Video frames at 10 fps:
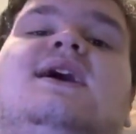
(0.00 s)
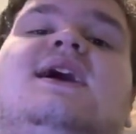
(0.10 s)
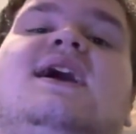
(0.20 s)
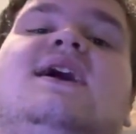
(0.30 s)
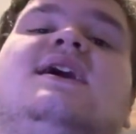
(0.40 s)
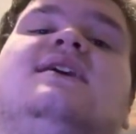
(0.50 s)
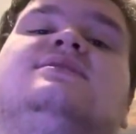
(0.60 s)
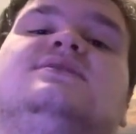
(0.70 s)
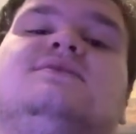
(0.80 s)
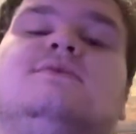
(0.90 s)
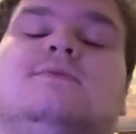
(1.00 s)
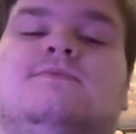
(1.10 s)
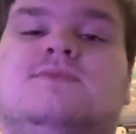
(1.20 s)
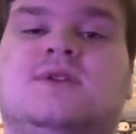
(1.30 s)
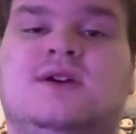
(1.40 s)
And
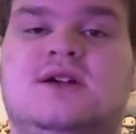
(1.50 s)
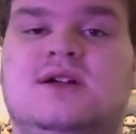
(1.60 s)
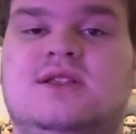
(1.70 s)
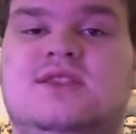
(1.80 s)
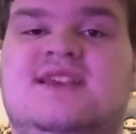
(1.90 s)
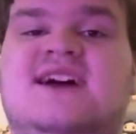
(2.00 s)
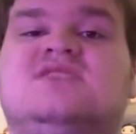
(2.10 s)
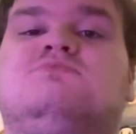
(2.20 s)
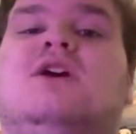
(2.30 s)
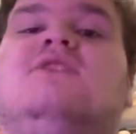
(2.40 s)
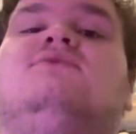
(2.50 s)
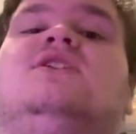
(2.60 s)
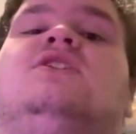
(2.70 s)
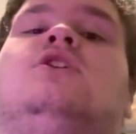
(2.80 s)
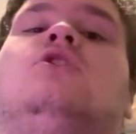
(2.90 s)
that's my
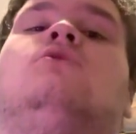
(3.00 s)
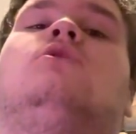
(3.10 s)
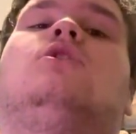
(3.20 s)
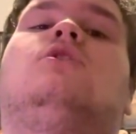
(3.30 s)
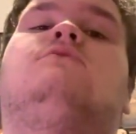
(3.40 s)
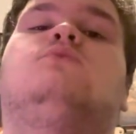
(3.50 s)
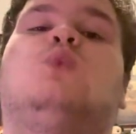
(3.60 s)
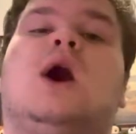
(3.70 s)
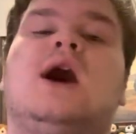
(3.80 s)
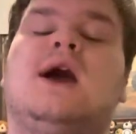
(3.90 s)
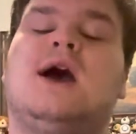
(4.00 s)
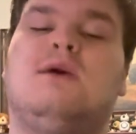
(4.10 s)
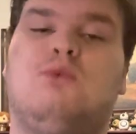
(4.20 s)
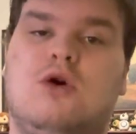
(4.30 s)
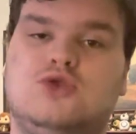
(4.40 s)
video of why I
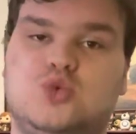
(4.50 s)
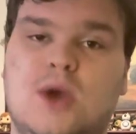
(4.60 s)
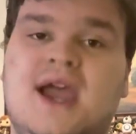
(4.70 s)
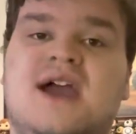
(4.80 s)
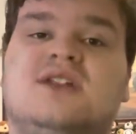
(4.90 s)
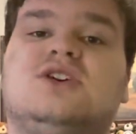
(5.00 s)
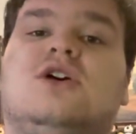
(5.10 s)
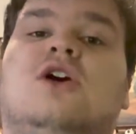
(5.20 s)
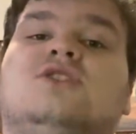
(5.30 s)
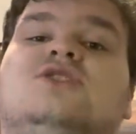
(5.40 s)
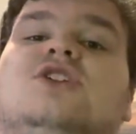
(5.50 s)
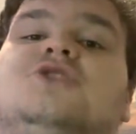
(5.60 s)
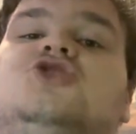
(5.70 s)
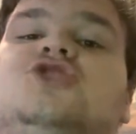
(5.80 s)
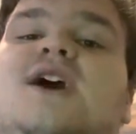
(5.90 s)
won't rant on a
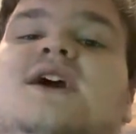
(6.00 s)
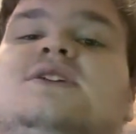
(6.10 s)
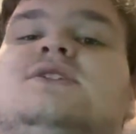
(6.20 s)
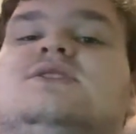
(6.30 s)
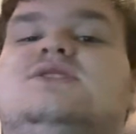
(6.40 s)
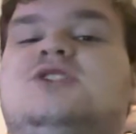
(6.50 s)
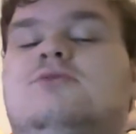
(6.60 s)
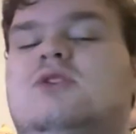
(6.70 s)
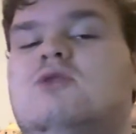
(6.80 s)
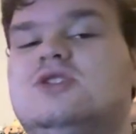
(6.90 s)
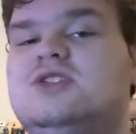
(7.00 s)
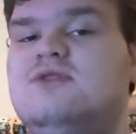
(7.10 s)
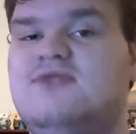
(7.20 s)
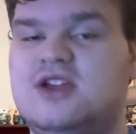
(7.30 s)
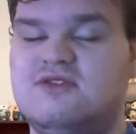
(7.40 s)
Nutshack. Tell me, what do
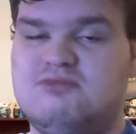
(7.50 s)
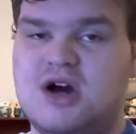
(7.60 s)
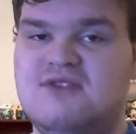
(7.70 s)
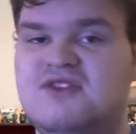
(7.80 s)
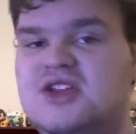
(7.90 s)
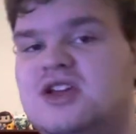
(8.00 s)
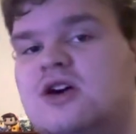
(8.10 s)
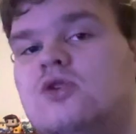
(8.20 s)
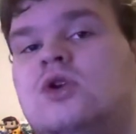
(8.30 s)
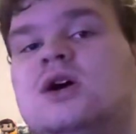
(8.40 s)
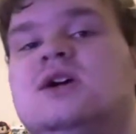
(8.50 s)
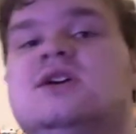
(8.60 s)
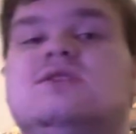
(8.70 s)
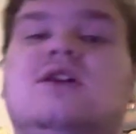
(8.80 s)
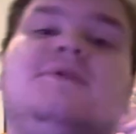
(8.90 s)
you think of my video?
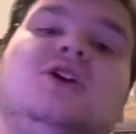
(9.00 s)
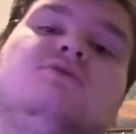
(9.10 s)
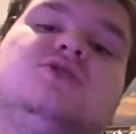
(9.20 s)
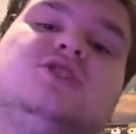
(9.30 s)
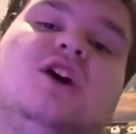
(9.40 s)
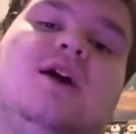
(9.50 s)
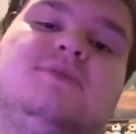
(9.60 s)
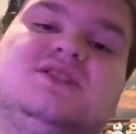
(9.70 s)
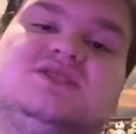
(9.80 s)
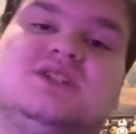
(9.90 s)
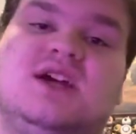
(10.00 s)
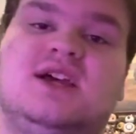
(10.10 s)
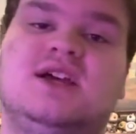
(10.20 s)
Let me know in the comments.